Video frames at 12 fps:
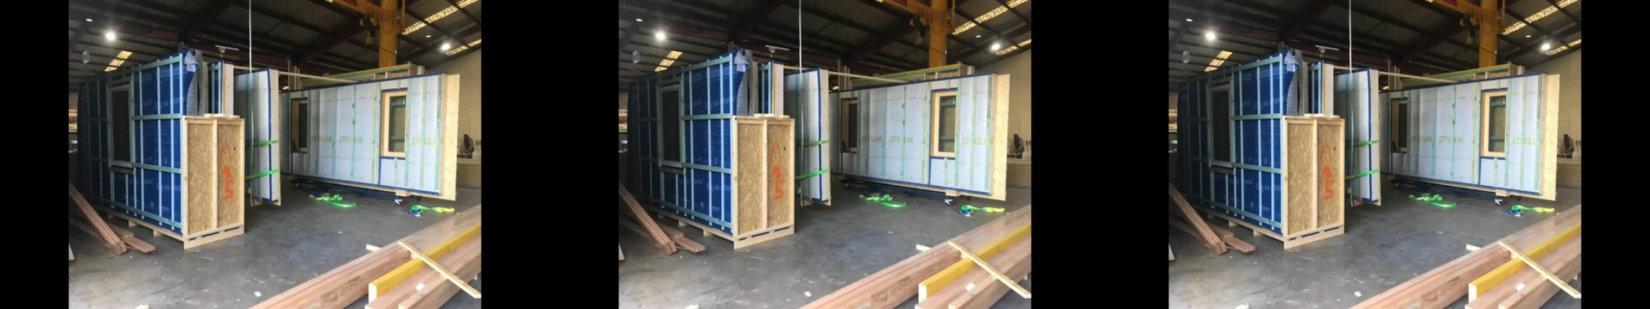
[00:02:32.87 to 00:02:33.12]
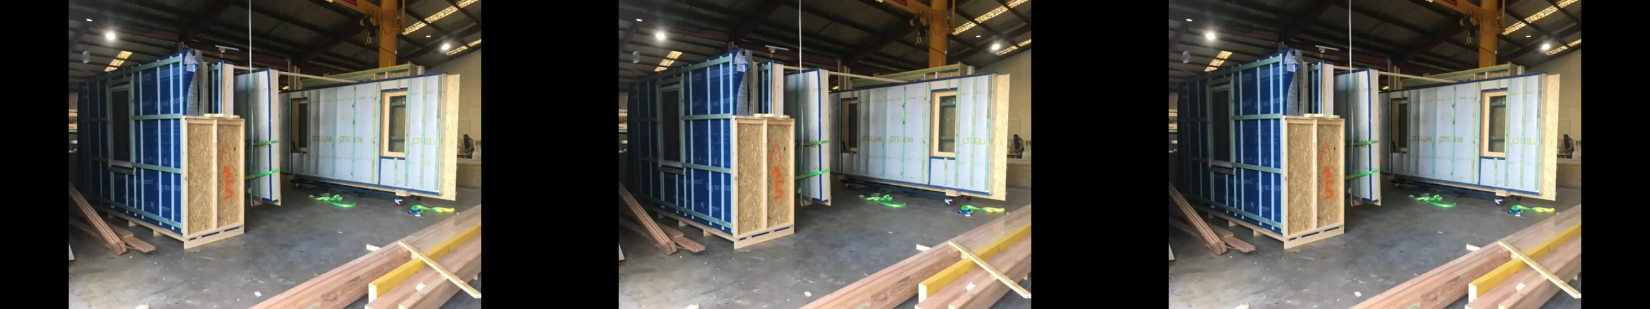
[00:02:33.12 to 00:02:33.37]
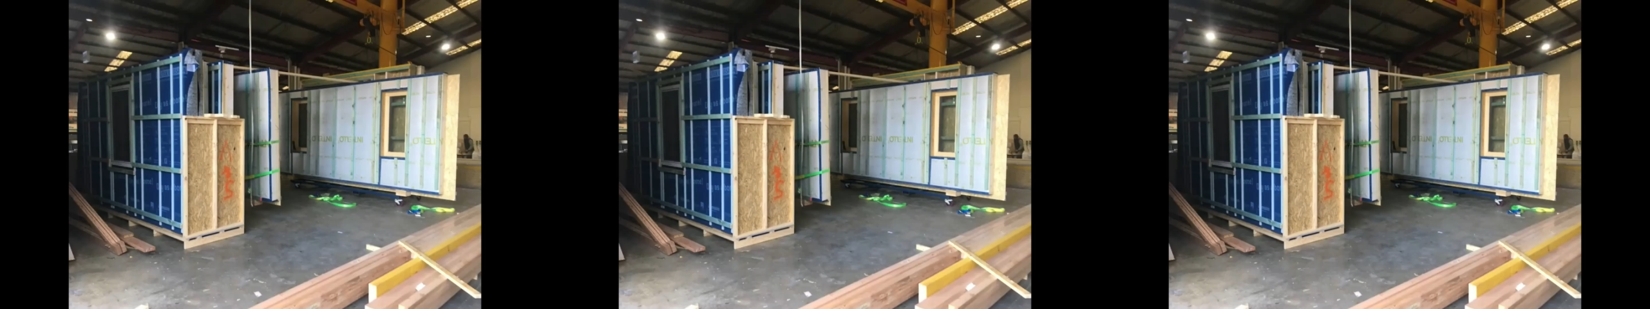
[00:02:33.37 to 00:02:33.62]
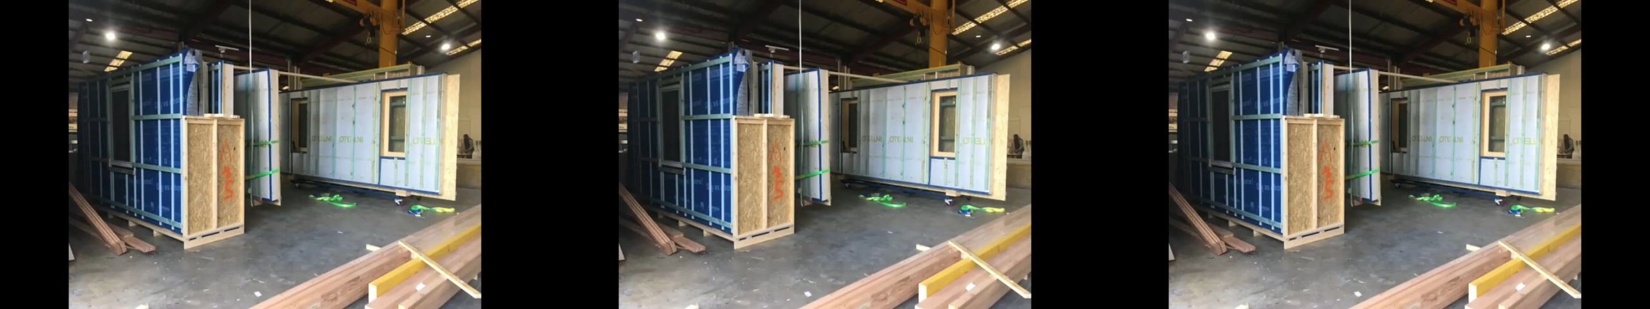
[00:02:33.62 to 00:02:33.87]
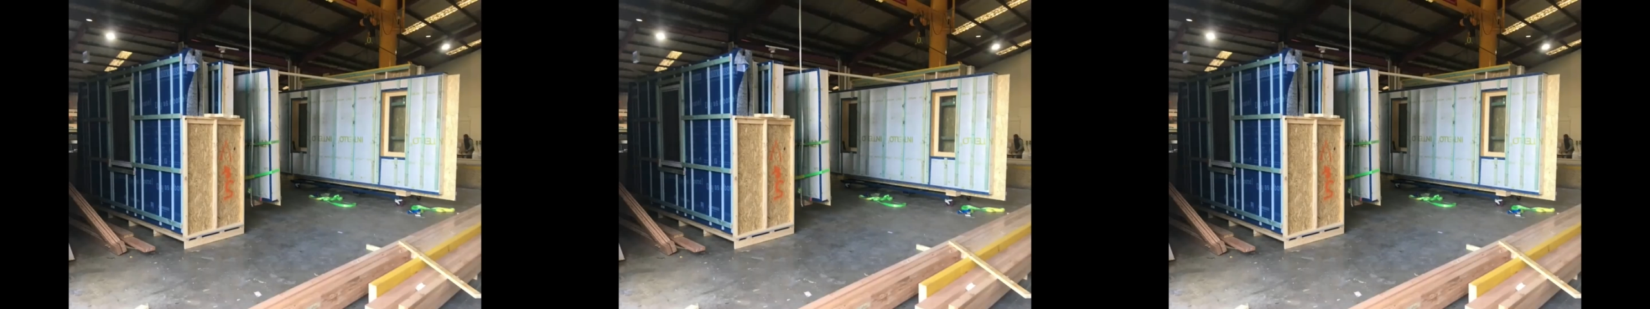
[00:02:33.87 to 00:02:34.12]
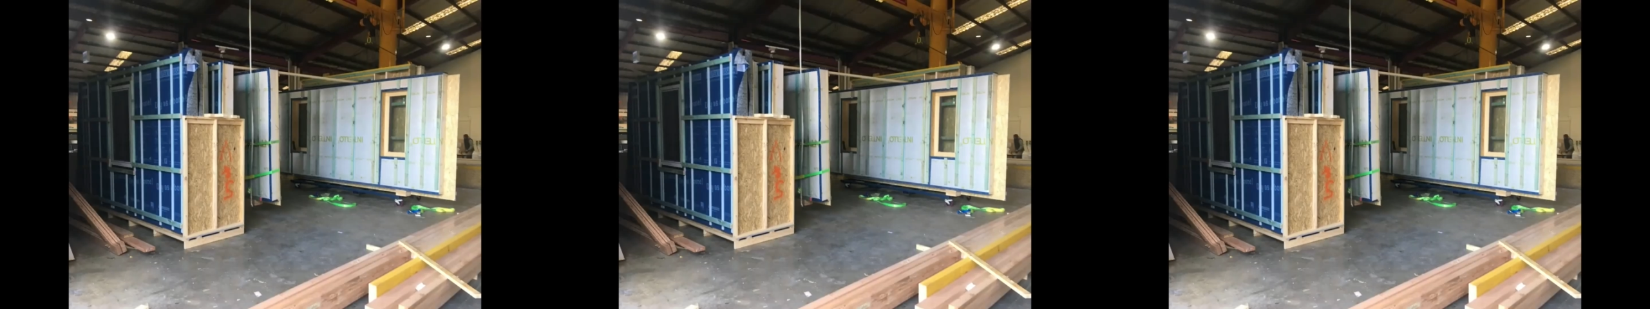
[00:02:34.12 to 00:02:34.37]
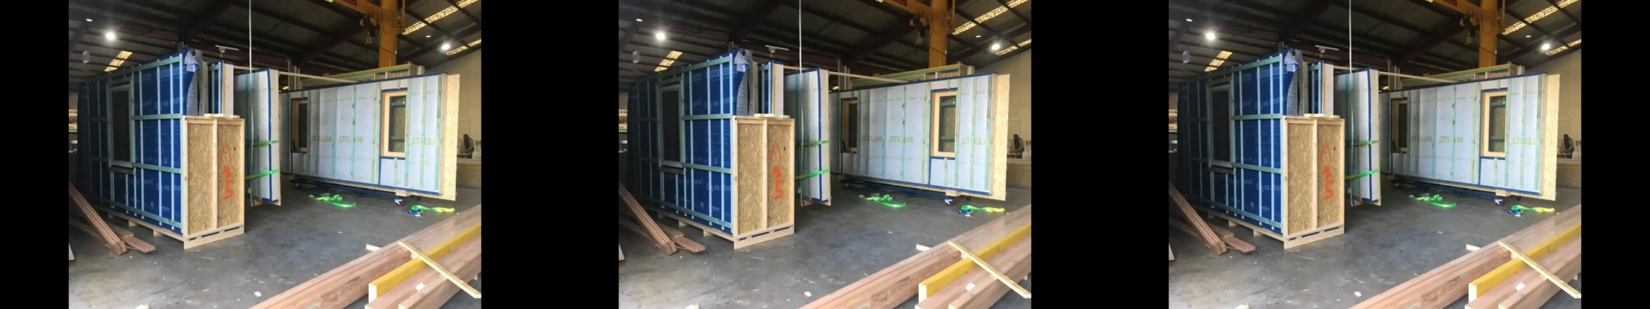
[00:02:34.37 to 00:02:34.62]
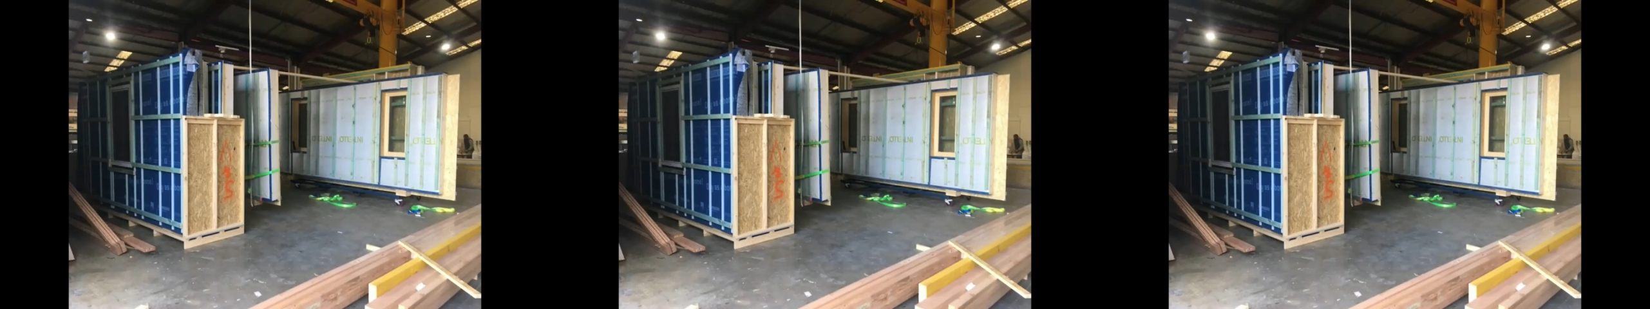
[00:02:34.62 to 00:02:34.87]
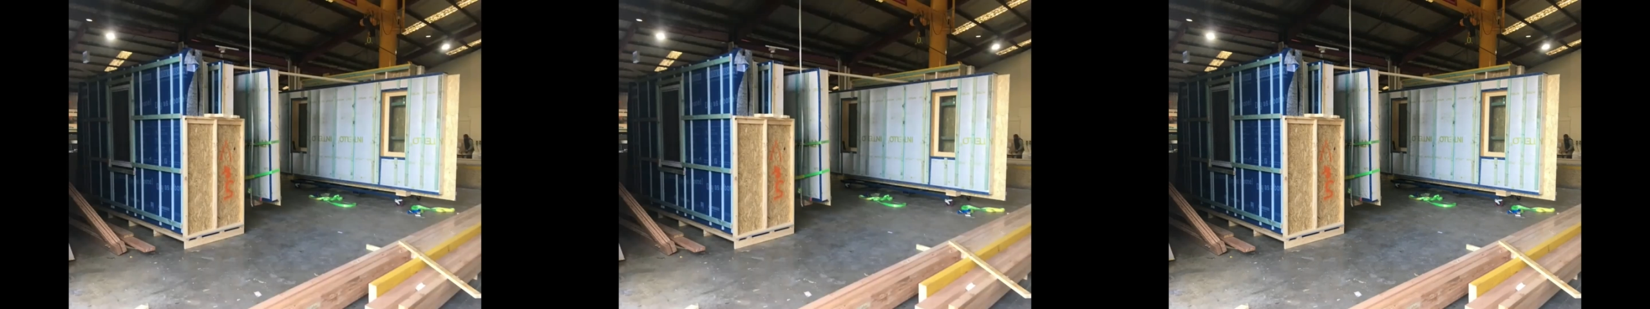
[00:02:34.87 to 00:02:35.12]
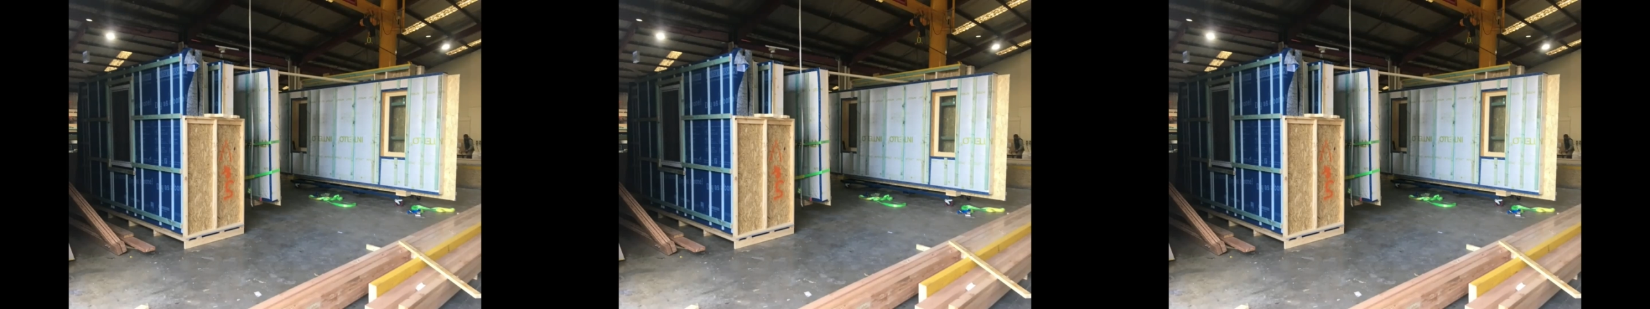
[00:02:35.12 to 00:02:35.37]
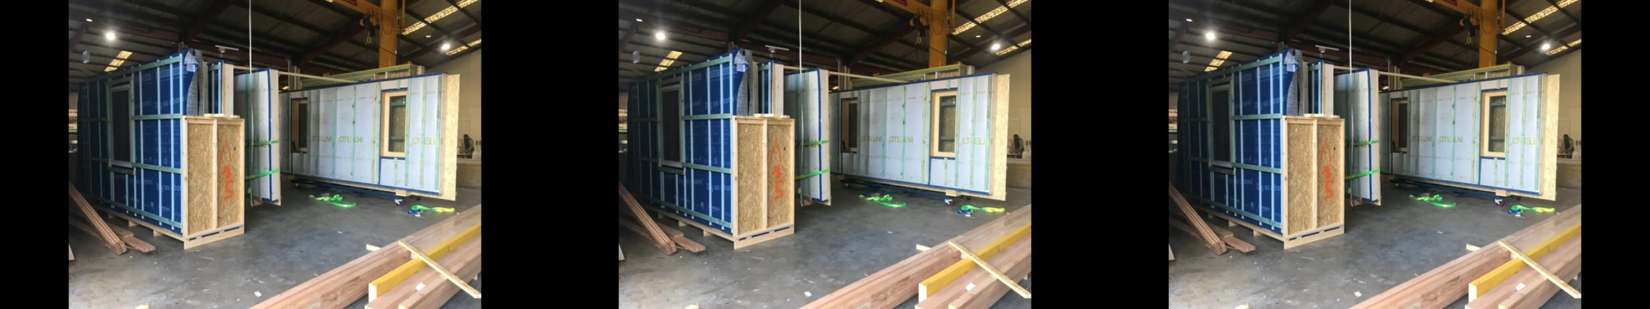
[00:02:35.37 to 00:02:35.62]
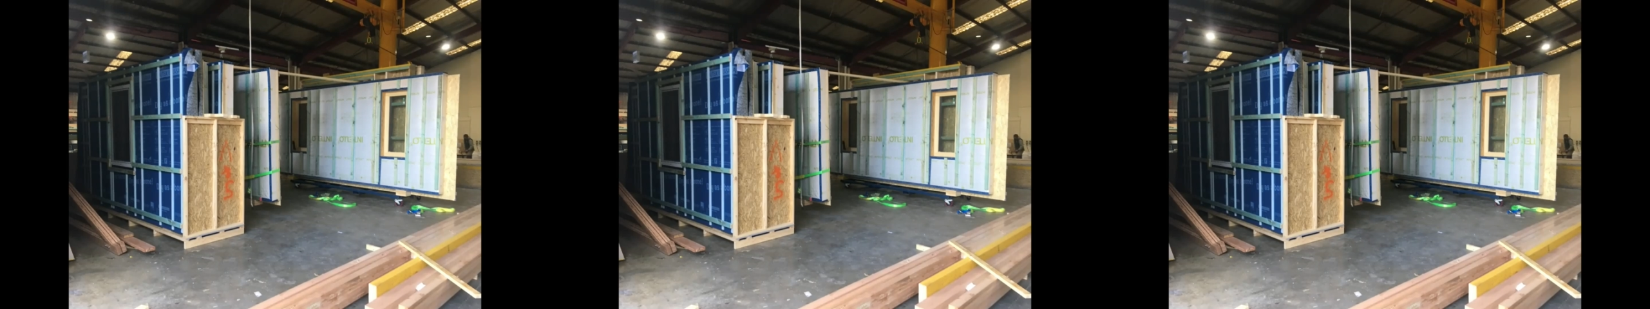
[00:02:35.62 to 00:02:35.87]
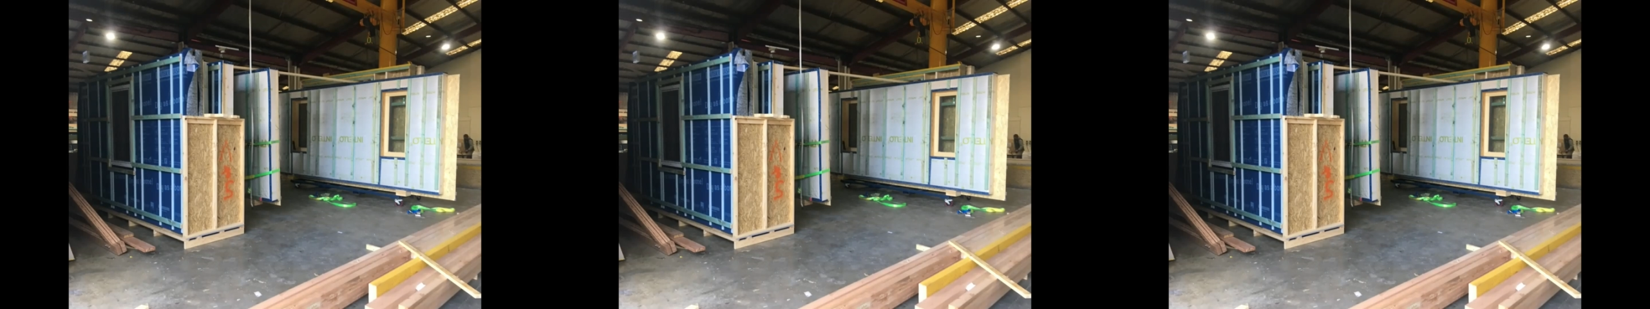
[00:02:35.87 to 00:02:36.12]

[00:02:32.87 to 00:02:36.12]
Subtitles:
Nobody's mouth can be seen.